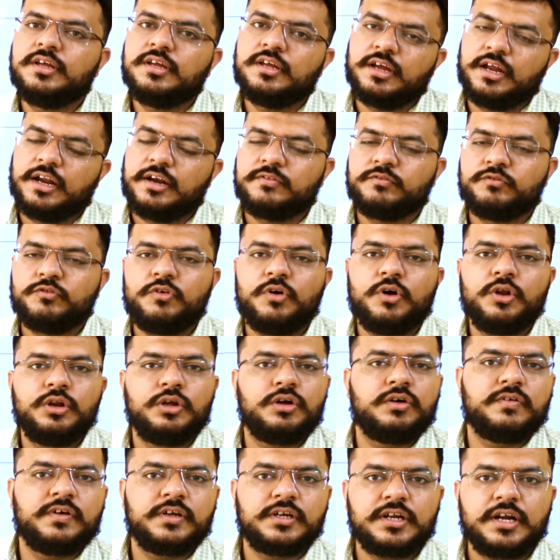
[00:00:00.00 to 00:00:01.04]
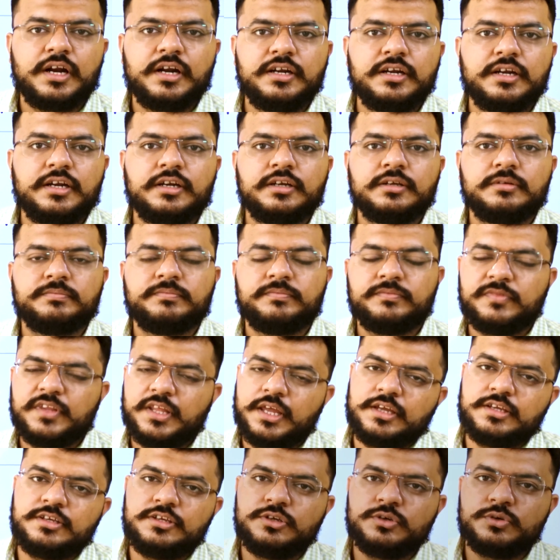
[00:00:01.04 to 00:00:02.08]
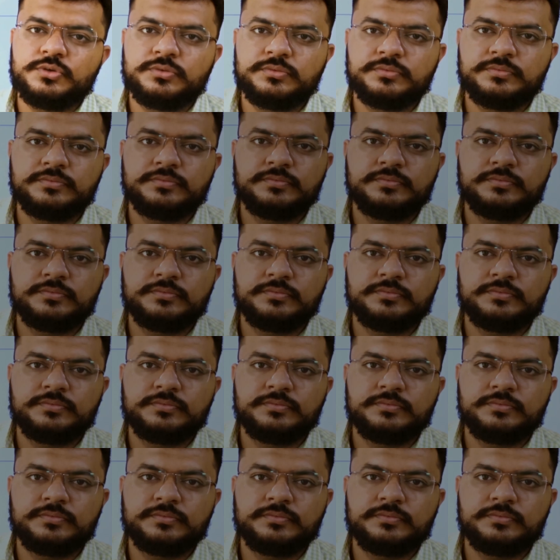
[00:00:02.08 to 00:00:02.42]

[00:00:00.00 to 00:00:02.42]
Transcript: and follow our content. Thank you.